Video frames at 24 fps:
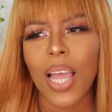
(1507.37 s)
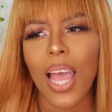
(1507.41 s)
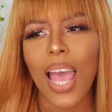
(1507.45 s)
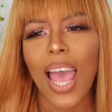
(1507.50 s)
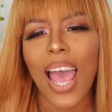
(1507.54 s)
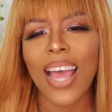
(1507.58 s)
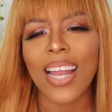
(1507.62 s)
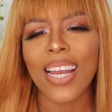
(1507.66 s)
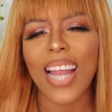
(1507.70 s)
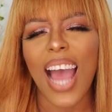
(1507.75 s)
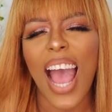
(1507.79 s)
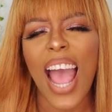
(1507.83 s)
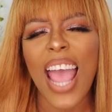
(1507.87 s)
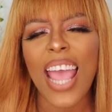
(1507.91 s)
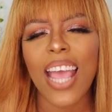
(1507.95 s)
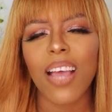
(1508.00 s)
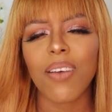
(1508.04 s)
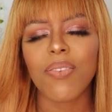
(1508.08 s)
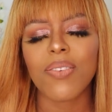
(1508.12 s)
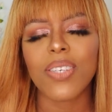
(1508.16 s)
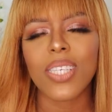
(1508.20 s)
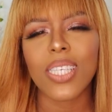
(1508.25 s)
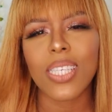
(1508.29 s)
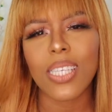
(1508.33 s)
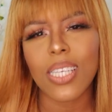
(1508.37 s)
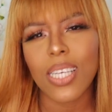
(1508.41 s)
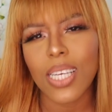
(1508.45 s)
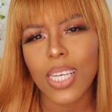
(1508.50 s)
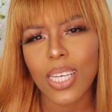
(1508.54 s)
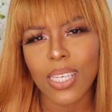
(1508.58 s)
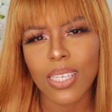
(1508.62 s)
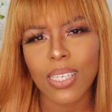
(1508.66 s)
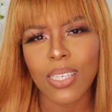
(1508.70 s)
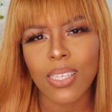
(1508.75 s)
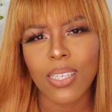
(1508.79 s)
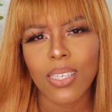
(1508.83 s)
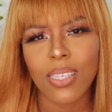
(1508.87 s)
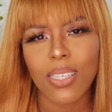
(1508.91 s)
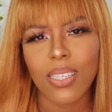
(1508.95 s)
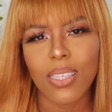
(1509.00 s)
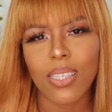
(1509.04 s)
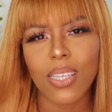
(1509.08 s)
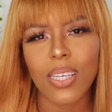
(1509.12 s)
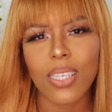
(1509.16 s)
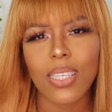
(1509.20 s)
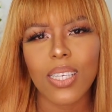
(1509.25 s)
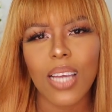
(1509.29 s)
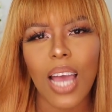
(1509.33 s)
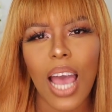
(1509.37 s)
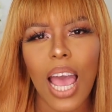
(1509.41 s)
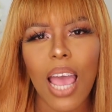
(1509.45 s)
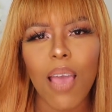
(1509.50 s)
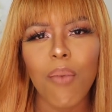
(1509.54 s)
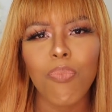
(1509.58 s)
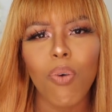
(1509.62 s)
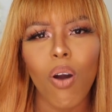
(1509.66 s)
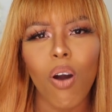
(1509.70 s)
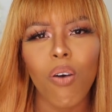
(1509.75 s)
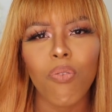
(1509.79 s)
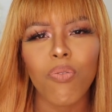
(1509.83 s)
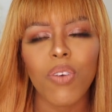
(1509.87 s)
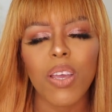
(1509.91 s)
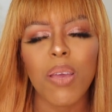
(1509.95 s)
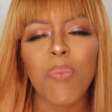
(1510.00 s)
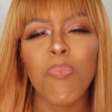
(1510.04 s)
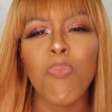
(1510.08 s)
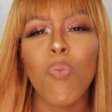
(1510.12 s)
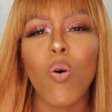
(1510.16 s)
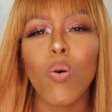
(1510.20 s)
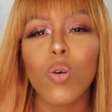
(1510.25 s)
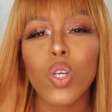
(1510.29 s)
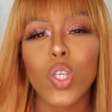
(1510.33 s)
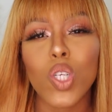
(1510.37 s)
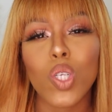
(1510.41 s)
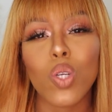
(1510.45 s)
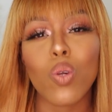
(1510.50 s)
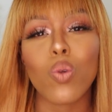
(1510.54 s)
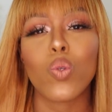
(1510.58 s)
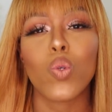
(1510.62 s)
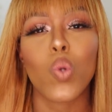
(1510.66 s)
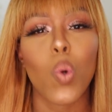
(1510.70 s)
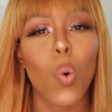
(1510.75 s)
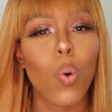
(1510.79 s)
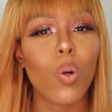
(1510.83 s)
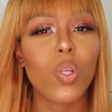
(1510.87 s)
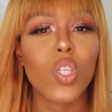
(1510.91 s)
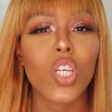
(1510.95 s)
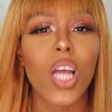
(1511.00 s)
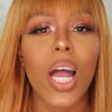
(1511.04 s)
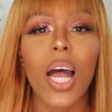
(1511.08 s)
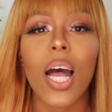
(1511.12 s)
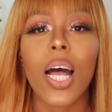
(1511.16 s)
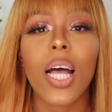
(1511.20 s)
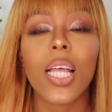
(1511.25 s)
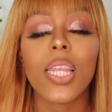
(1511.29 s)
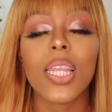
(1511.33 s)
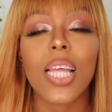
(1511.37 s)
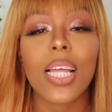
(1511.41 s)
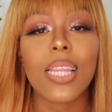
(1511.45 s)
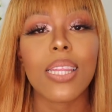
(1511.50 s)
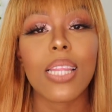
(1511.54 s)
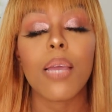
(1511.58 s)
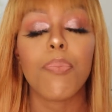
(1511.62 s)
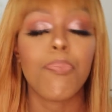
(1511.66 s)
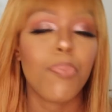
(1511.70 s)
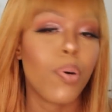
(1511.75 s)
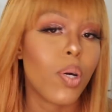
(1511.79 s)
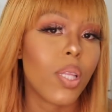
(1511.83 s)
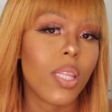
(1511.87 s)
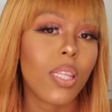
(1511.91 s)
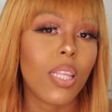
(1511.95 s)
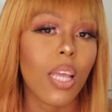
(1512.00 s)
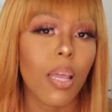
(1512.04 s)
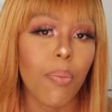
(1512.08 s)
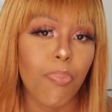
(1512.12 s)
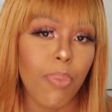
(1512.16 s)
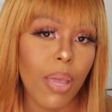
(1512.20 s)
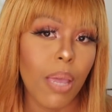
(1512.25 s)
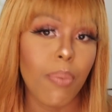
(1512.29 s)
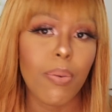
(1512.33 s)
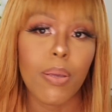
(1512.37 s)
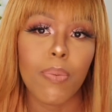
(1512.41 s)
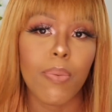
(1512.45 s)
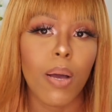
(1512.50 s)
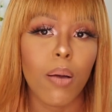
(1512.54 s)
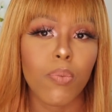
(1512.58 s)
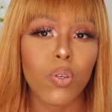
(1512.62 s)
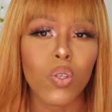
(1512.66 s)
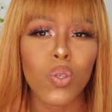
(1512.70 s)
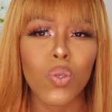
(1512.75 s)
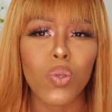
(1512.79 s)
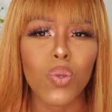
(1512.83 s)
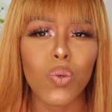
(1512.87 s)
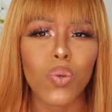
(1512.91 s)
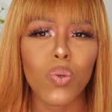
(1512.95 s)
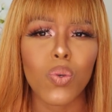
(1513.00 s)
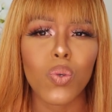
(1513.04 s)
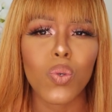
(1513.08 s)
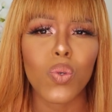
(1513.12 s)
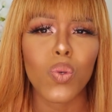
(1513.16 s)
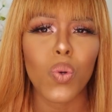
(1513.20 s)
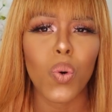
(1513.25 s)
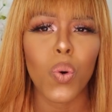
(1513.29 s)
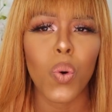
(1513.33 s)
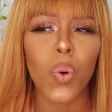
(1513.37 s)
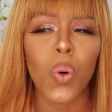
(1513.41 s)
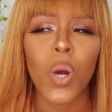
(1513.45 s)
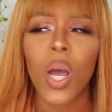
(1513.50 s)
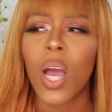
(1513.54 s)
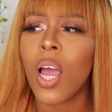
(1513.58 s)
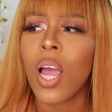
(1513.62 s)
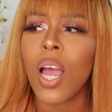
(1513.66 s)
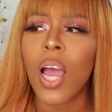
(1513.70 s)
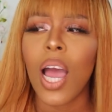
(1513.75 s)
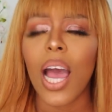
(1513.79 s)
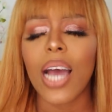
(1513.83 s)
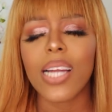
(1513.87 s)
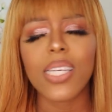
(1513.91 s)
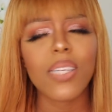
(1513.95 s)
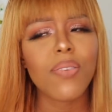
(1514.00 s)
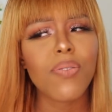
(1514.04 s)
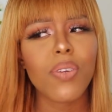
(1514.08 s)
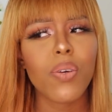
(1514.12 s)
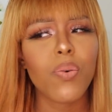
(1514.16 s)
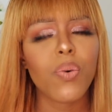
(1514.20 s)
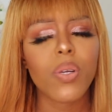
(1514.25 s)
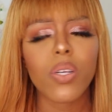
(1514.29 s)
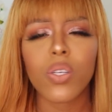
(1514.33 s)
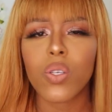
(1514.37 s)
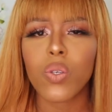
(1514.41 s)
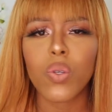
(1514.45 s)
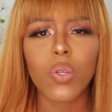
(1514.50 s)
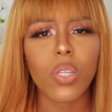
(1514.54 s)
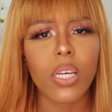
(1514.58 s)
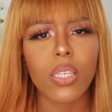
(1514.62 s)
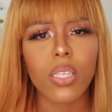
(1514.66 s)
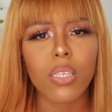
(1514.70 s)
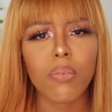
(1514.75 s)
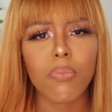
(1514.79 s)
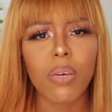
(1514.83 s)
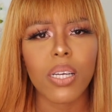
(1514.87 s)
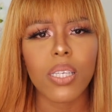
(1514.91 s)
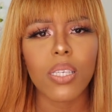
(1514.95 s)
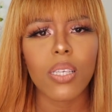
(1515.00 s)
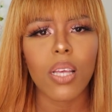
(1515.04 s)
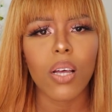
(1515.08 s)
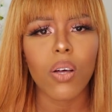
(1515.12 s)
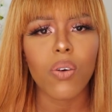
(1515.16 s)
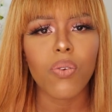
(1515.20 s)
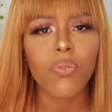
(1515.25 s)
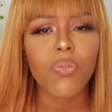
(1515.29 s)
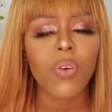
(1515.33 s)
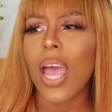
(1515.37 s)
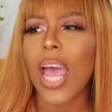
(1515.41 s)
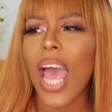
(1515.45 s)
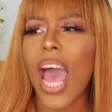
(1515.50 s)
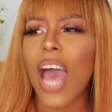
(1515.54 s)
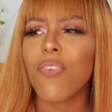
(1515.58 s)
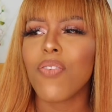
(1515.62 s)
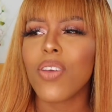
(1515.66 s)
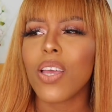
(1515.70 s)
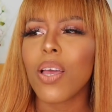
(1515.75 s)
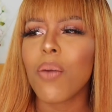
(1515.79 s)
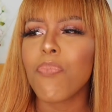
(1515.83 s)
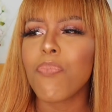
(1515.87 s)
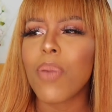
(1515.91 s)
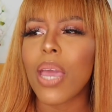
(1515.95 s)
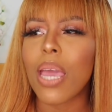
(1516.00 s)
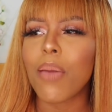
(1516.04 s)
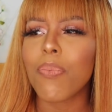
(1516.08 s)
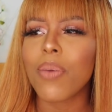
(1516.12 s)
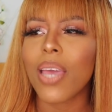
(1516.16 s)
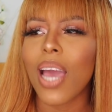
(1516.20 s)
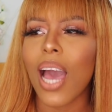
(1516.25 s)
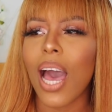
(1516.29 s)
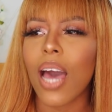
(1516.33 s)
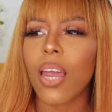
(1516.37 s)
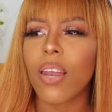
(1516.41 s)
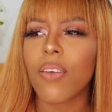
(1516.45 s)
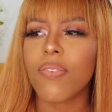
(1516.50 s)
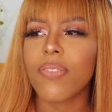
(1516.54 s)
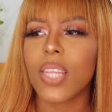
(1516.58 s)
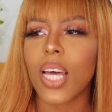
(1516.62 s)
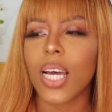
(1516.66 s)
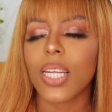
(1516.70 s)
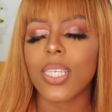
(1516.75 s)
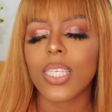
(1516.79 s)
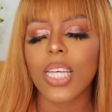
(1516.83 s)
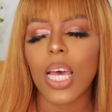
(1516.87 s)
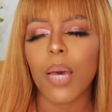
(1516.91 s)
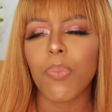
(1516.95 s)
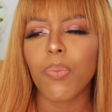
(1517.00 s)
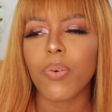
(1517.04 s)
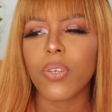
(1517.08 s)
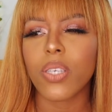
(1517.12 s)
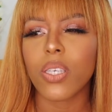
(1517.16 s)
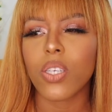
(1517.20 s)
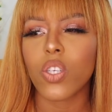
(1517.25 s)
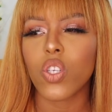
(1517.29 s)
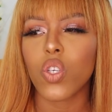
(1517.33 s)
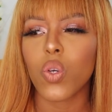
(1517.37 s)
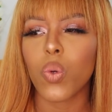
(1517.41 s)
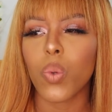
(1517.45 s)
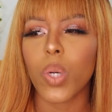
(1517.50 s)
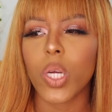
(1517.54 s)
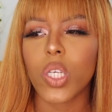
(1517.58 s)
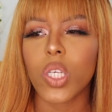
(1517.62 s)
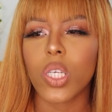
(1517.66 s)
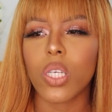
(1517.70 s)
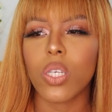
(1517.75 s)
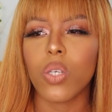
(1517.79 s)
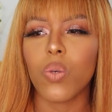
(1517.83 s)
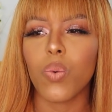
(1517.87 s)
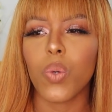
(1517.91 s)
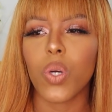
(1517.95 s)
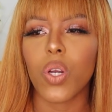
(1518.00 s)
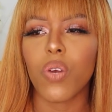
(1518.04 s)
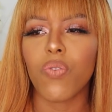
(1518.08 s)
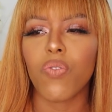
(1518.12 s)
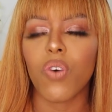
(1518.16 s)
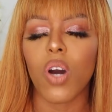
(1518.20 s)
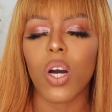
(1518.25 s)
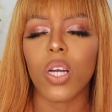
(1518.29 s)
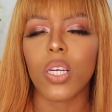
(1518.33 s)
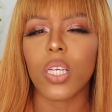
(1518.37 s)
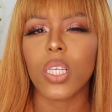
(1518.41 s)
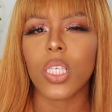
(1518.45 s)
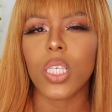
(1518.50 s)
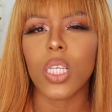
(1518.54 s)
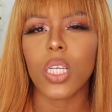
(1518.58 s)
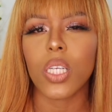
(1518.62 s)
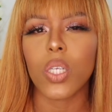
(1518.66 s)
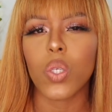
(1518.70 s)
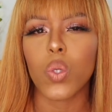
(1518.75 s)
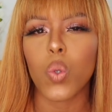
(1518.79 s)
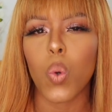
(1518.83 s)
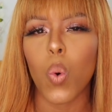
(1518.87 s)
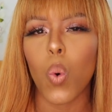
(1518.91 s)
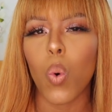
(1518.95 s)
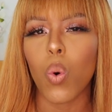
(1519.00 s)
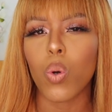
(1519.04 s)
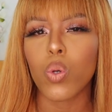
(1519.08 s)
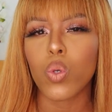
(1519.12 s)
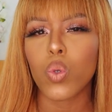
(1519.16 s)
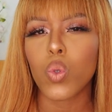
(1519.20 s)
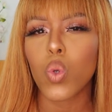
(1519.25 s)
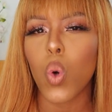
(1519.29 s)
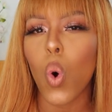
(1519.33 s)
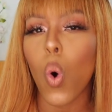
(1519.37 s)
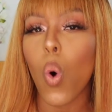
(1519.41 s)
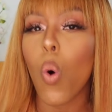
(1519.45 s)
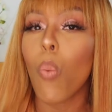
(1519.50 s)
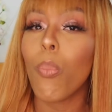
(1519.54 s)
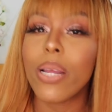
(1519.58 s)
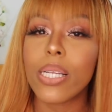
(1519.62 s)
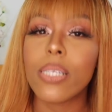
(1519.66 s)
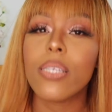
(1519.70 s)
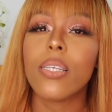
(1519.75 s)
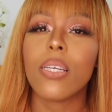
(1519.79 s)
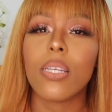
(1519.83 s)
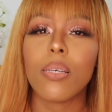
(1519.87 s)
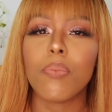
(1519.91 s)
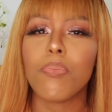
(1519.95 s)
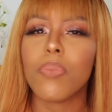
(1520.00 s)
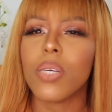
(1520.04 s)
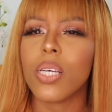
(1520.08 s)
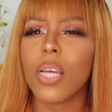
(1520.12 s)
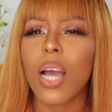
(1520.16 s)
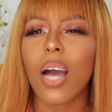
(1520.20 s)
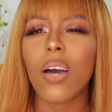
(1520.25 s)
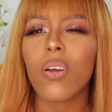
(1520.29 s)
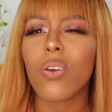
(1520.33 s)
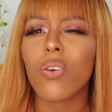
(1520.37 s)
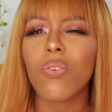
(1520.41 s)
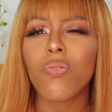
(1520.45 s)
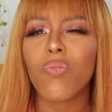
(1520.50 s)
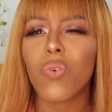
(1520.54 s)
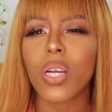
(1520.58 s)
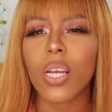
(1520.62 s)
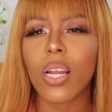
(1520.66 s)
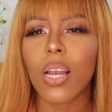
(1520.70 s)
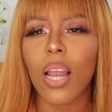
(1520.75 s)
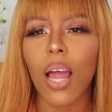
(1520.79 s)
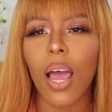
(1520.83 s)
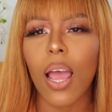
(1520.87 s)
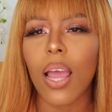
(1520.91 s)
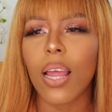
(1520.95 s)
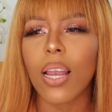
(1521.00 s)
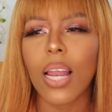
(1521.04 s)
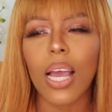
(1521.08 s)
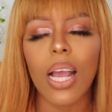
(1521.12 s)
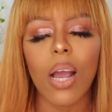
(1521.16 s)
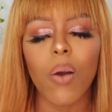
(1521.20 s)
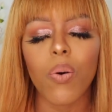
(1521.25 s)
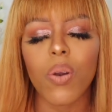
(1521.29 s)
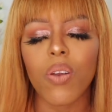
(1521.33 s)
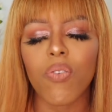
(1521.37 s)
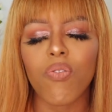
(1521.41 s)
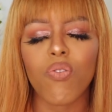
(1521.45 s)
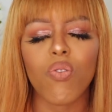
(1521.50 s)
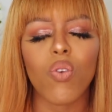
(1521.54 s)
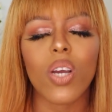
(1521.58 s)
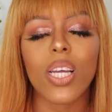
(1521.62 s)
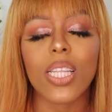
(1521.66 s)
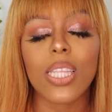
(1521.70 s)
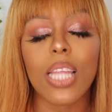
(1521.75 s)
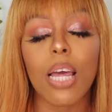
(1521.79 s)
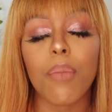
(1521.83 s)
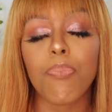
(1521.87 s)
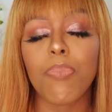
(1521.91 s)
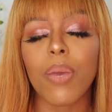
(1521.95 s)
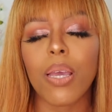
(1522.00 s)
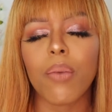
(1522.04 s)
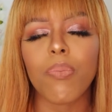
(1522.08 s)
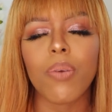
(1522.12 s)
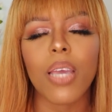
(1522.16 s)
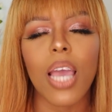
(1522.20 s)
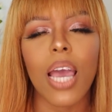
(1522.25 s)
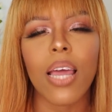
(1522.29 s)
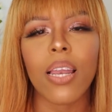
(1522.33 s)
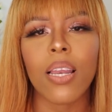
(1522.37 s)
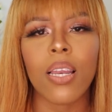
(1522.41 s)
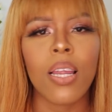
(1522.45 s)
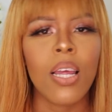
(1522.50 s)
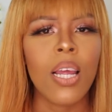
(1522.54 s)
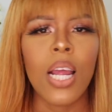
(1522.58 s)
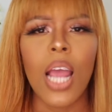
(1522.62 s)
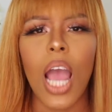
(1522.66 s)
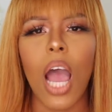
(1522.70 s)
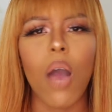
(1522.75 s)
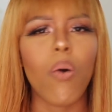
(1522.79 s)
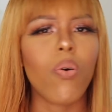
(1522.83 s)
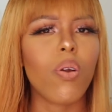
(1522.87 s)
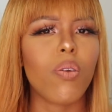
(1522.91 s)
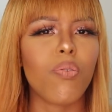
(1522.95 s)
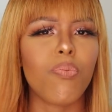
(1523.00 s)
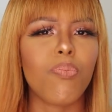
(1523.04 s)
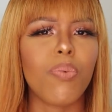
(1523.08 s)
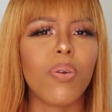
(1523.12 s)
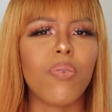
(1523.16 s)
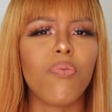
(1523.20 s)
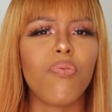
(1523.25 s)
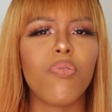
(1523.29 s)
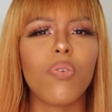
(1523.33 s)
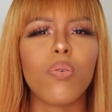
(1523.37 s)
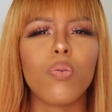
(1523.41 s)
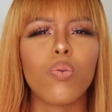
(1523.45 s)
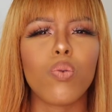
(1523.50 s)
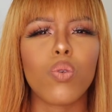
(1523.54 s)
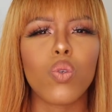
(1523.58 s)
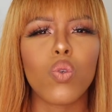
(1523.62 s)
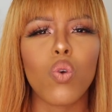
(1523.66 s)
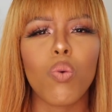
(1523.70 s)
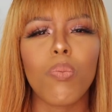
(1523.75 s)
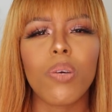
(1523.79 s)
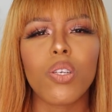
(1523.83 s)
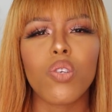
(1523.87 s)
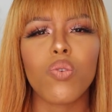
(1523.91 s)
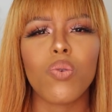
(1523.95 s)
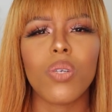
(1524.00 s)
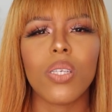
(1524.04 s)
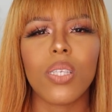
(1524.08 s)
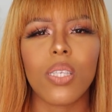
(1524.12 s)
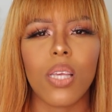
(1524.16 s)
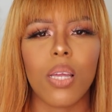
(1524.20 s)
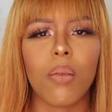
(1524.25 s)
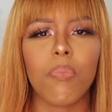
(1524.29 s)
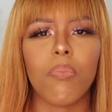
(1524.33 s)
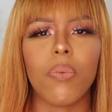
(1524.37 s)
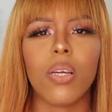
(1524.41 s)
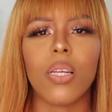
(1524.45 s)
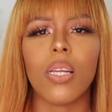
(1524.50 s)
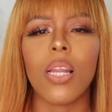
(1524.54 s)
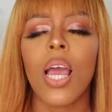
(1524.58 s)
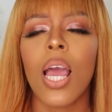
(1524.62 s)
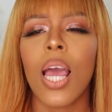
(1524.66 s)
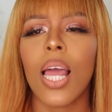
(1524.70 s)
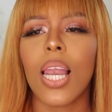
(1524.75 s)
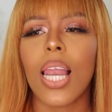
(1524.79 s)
And I have seen the type of emotional torture that they put their baby mamas through. So I definitely wouldn't do that to myself. Having a baby out of that type of situation would have honestly tormented me. I don't want to lie. Like, I would have looked at that baby and I would have been filled with so much resentment.